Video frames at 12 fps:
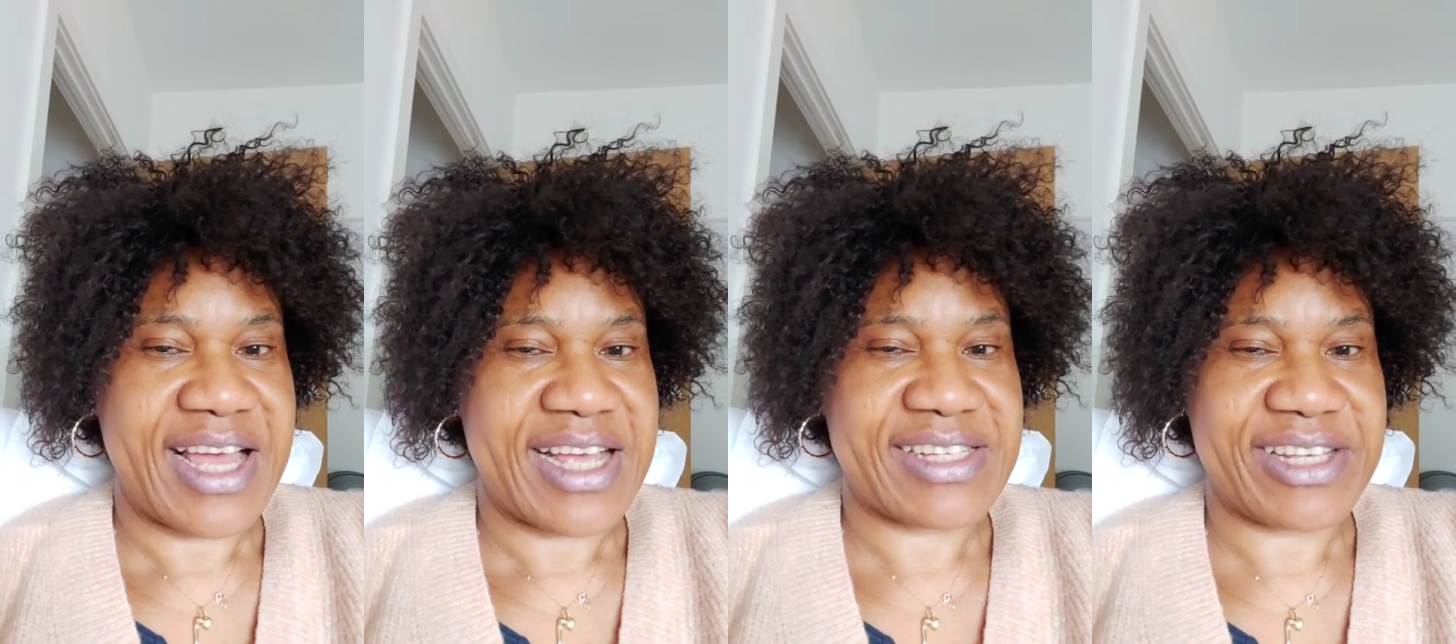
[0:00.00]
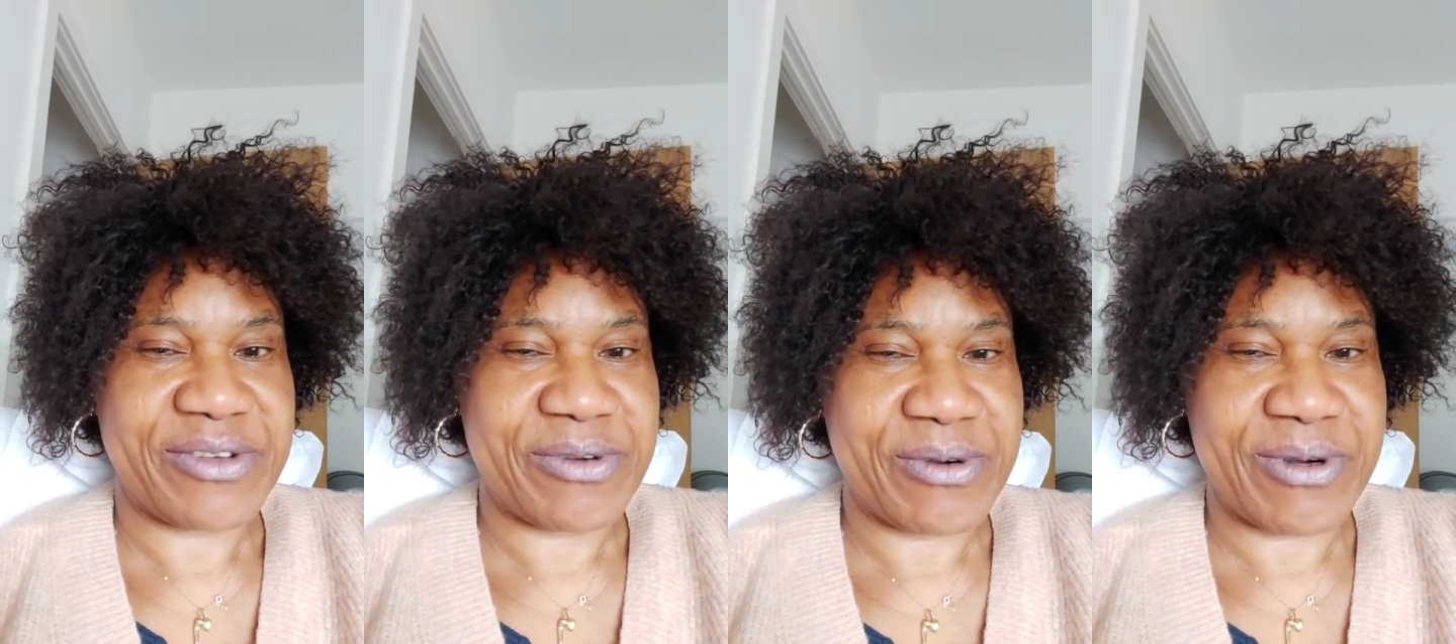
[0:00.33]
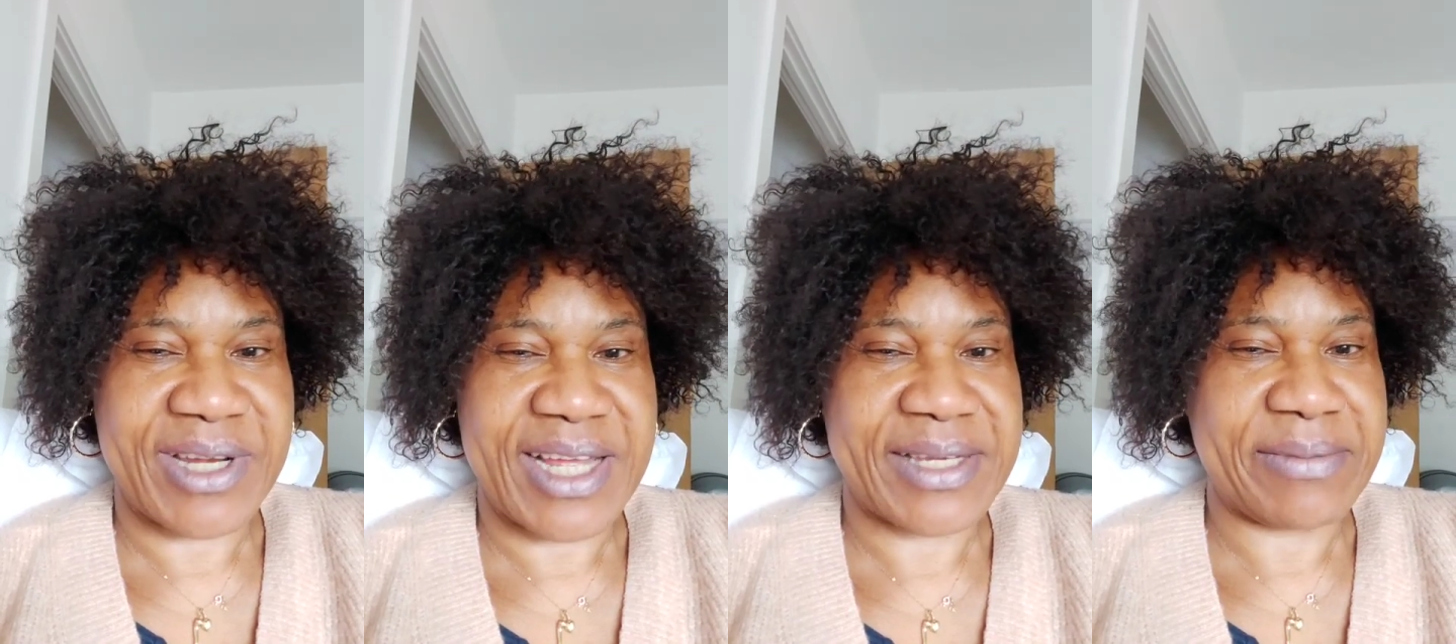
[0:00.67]
I say you
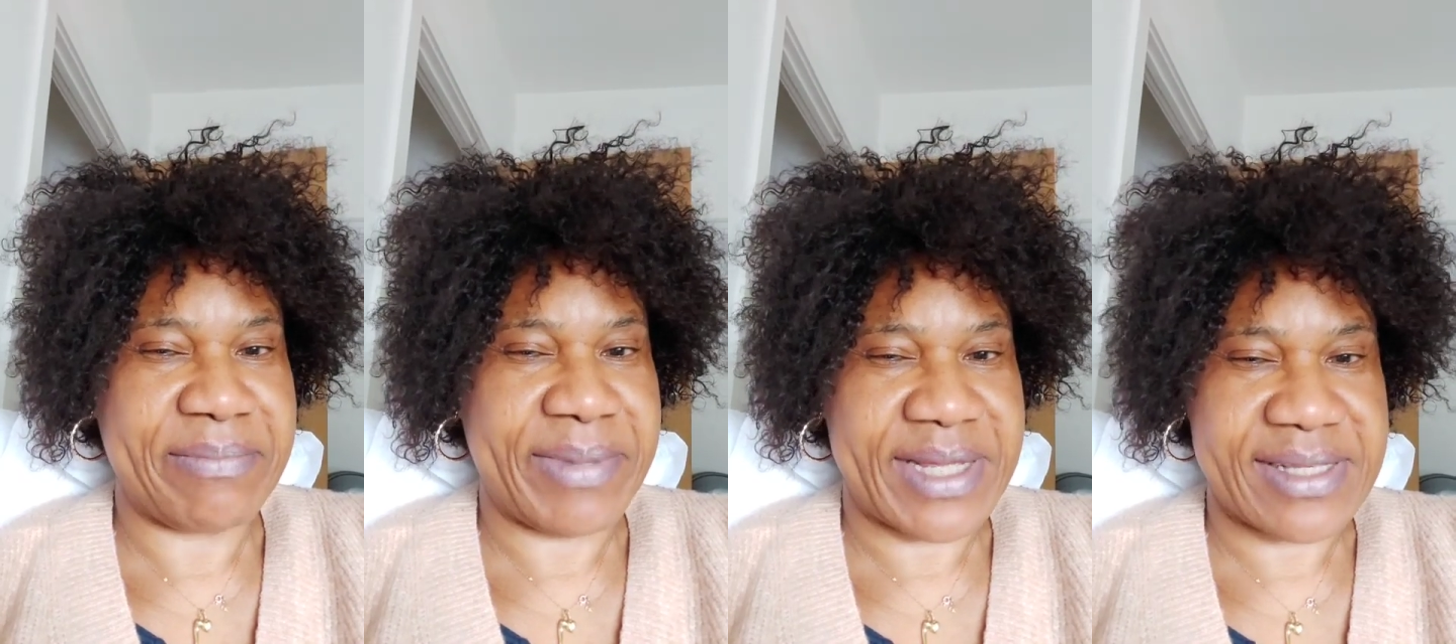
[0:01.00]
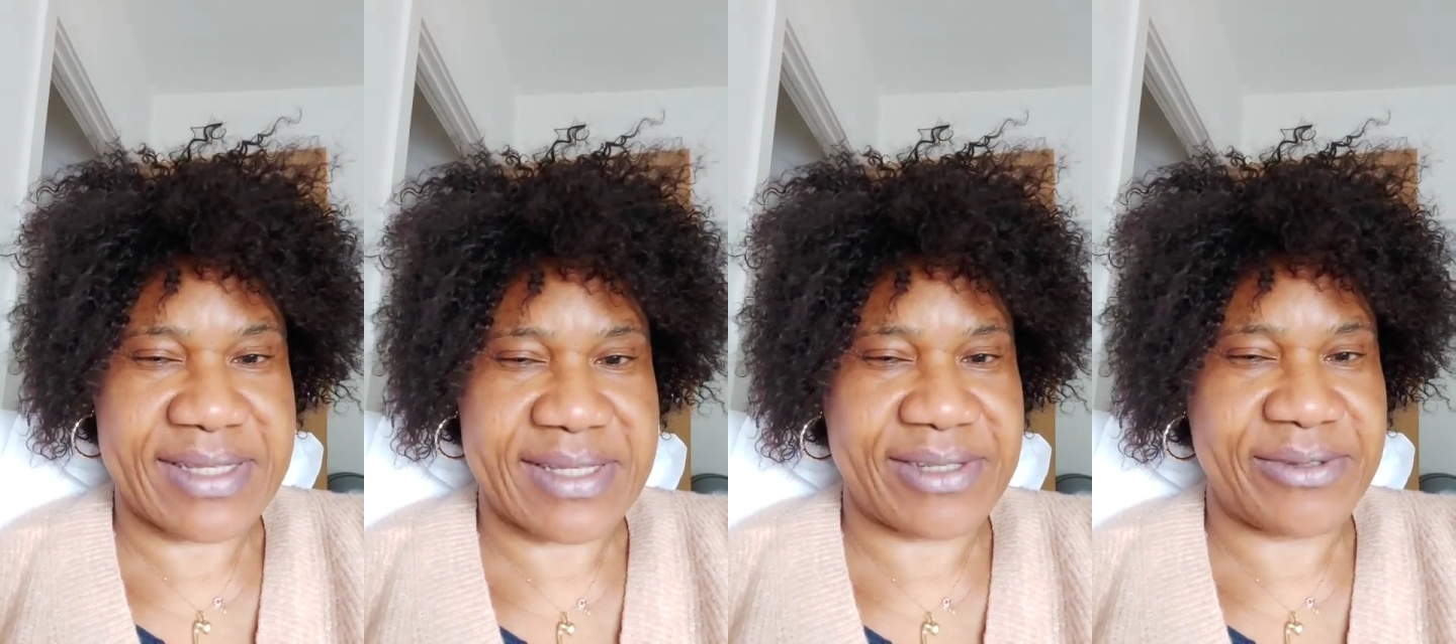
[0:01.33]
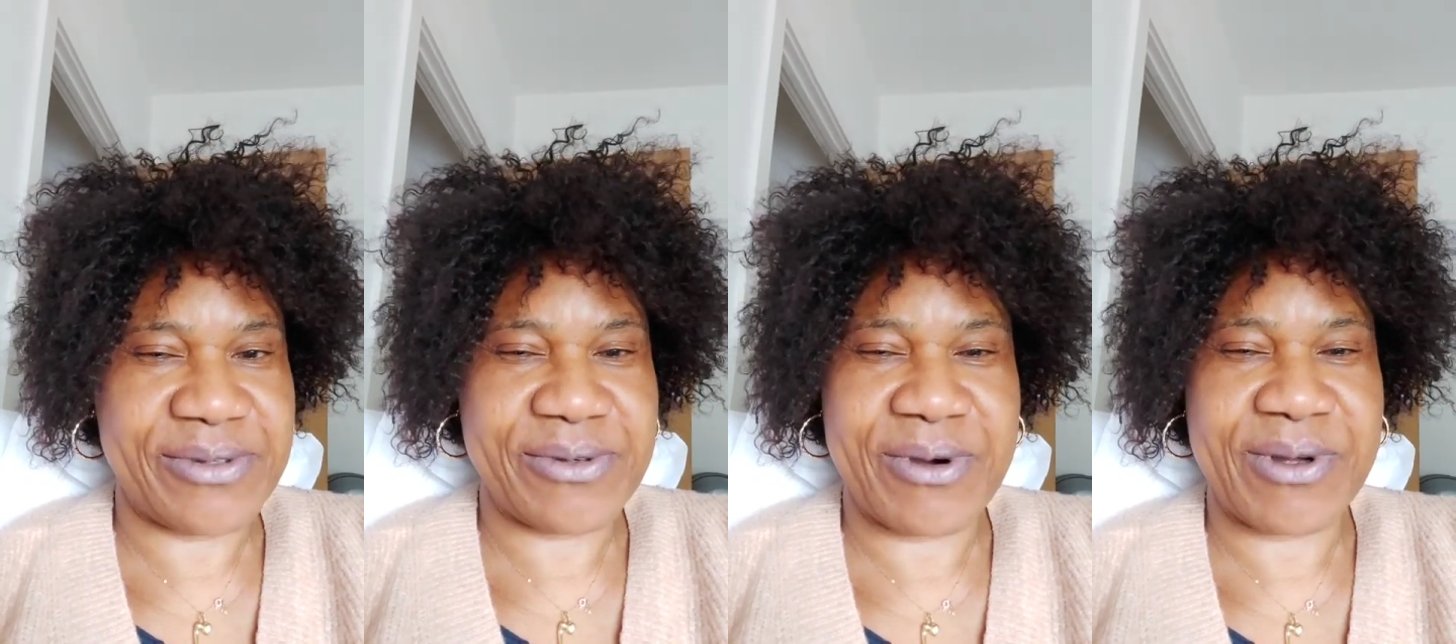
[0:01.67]
all are the best.
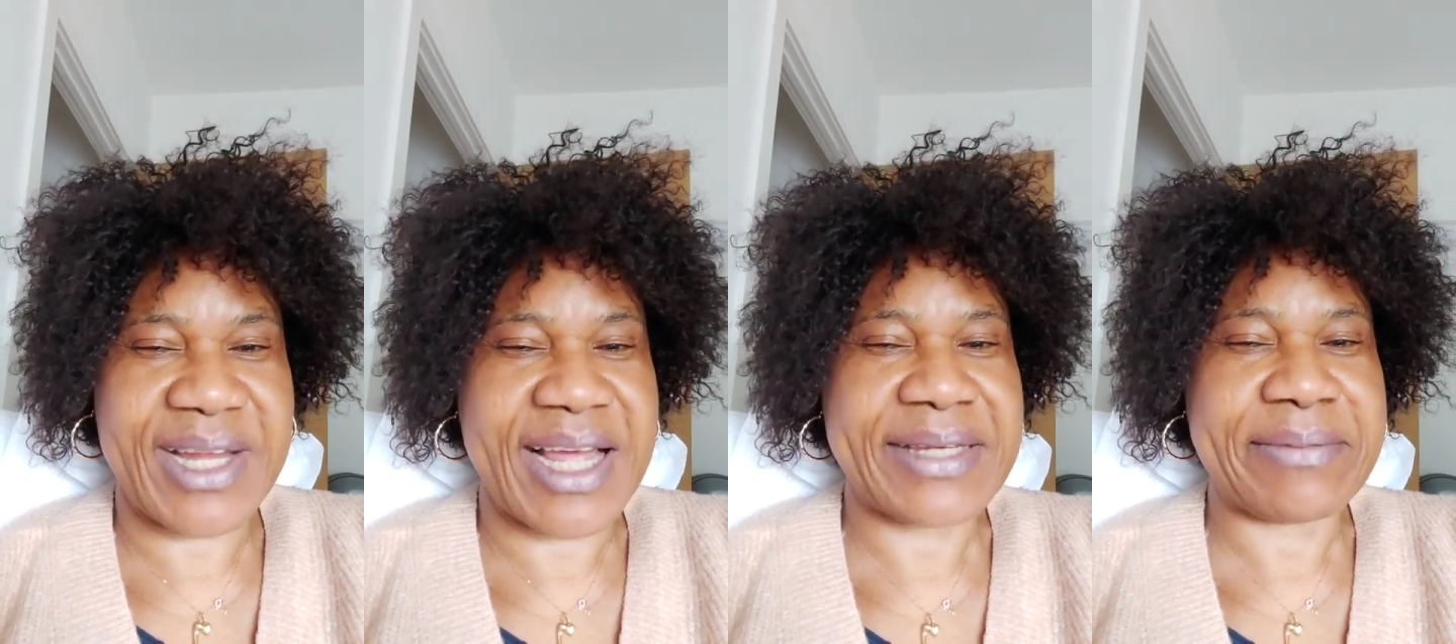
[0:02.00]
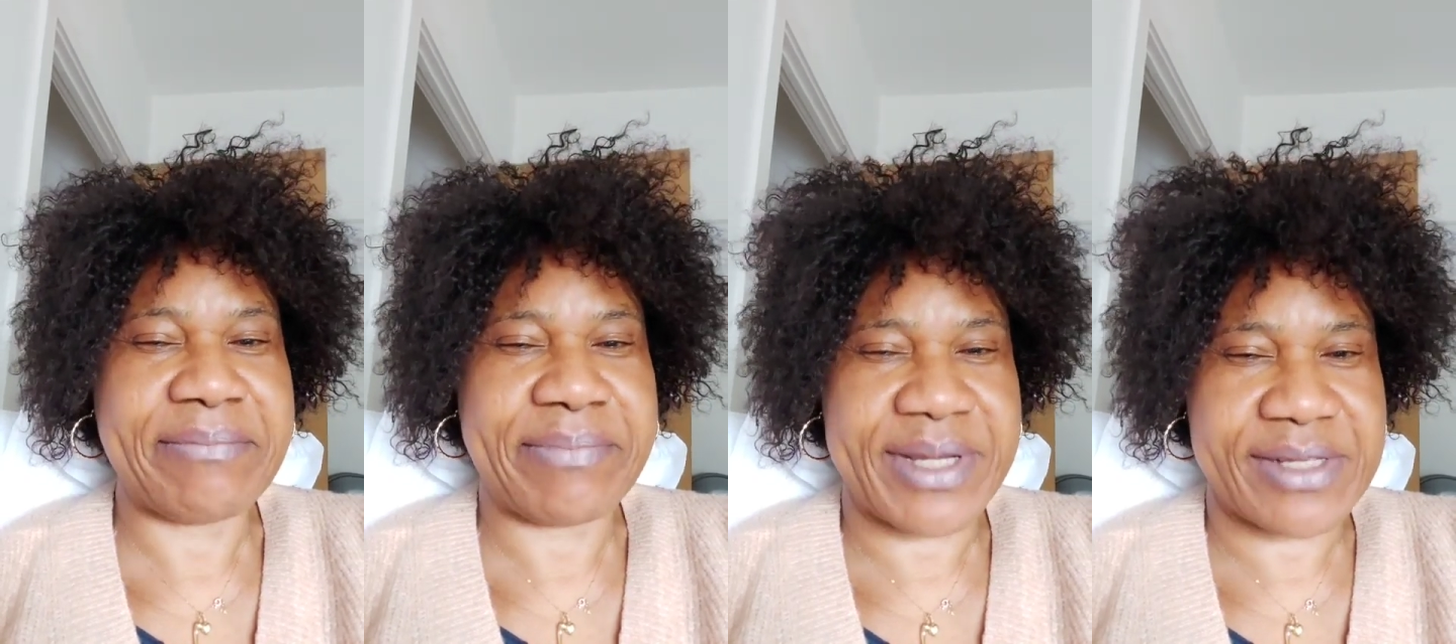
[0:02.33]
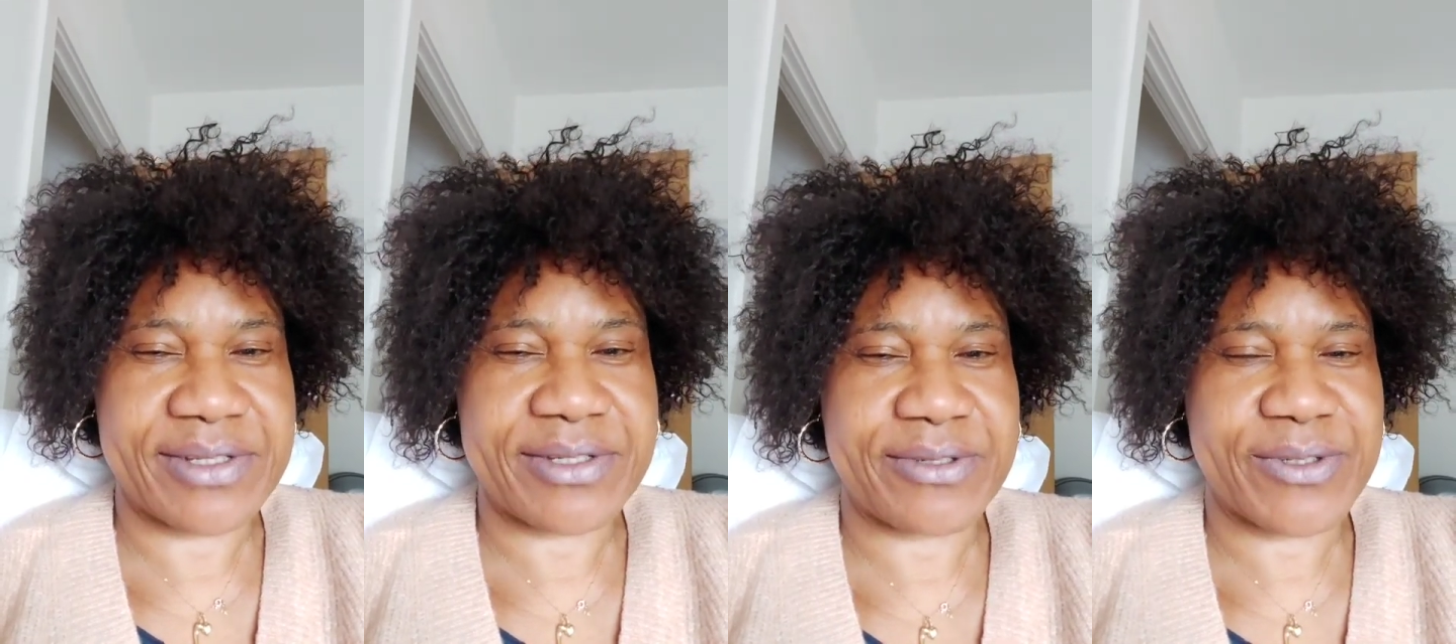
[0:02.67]
You all are the
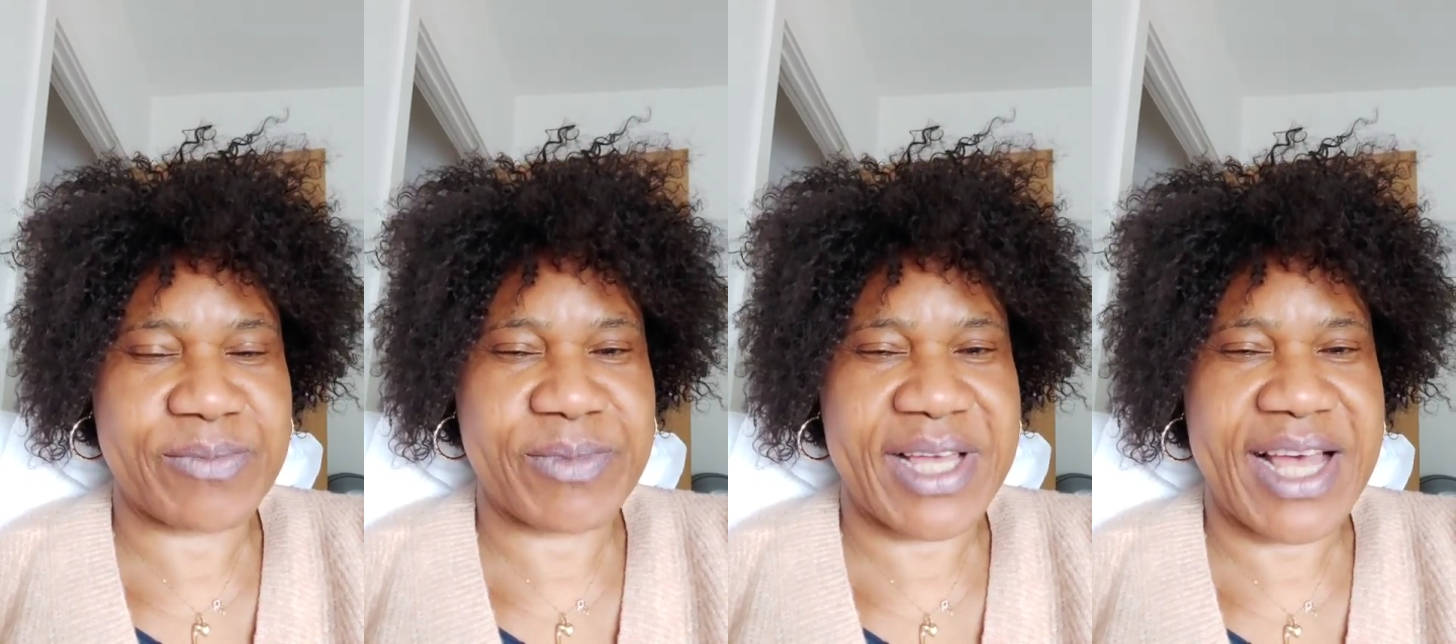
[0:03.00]
best, trust me,